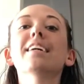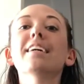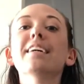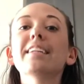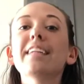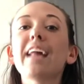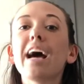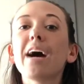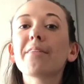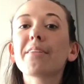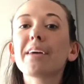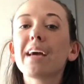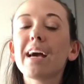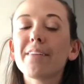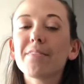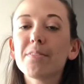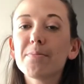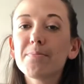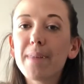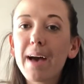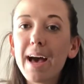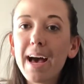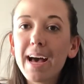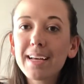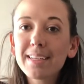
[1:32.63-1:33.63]
Now we have a
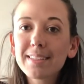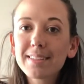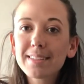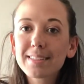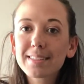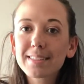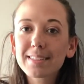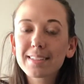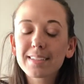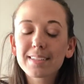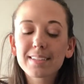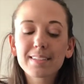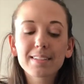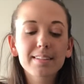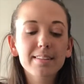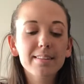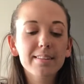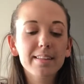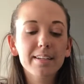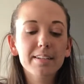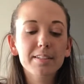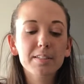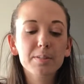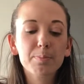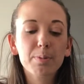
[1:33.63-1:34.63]
mask
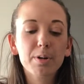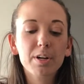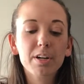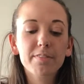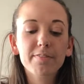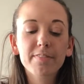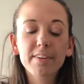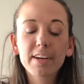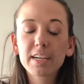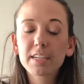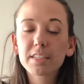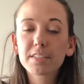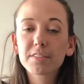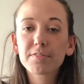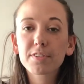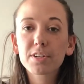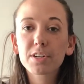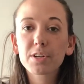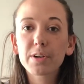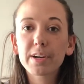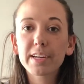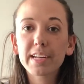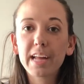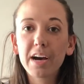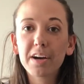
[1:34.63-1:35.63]
that is perfect for
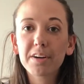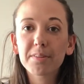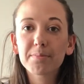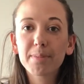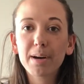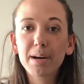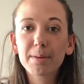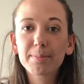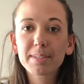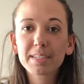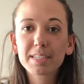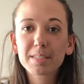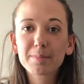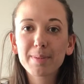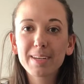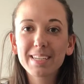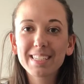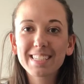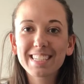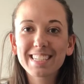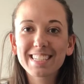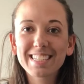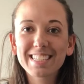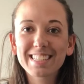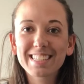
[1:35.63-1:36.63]
going out in public
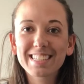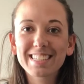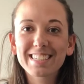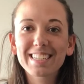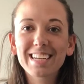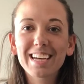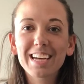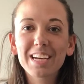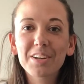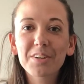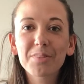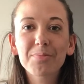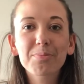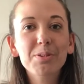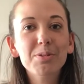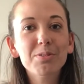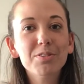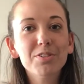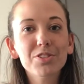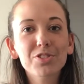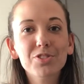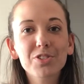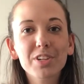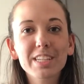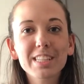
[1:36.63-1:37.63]
spaces. I hope you
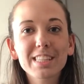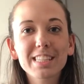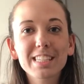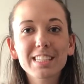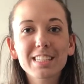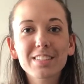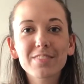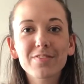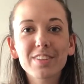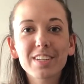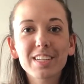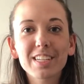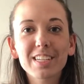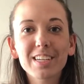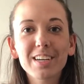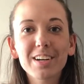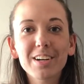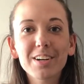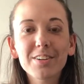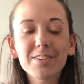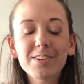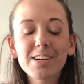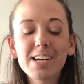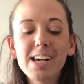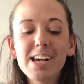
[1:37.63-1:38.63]
enjoyed this
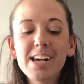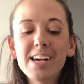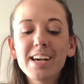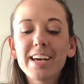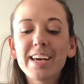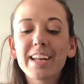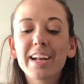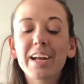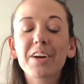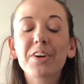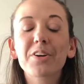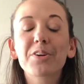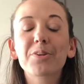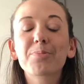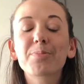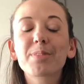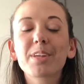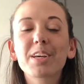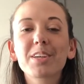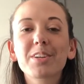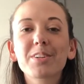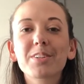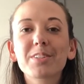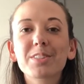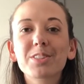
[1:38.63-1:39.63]
video, and I hope that
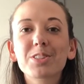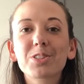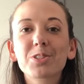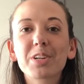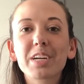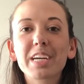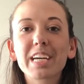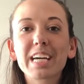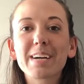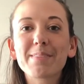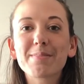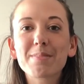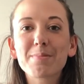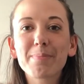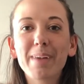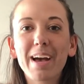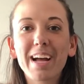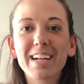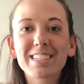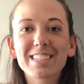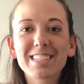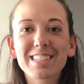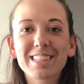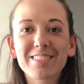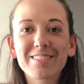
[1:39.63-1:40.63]
you'll enjoy coming
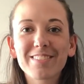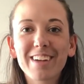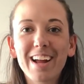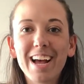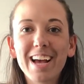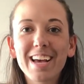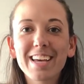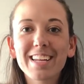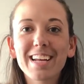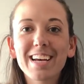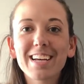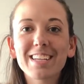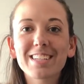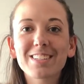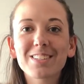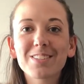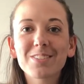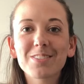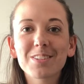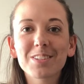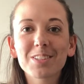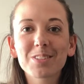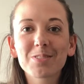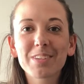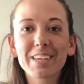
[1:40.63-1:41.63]
back to The Ride as
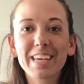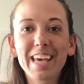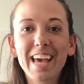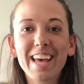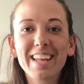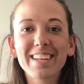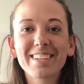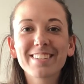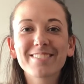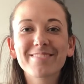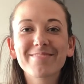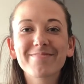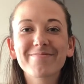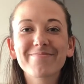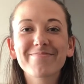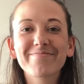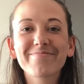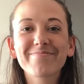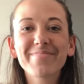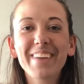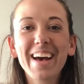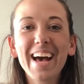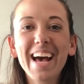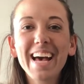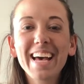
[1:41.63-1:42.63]
soon as we can.
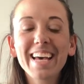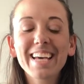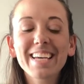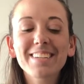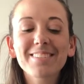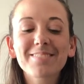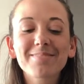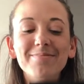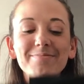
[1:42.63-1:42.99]
Bye!